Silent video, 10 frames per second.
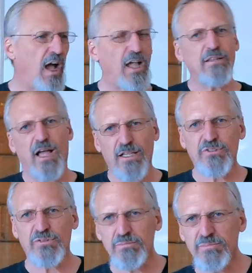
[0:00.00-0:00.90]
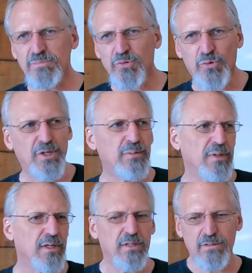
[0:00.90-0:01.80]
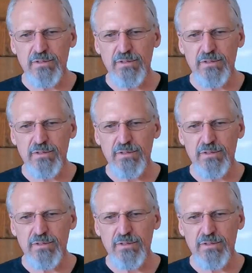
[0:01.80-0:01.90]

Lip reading: I like some cream in it.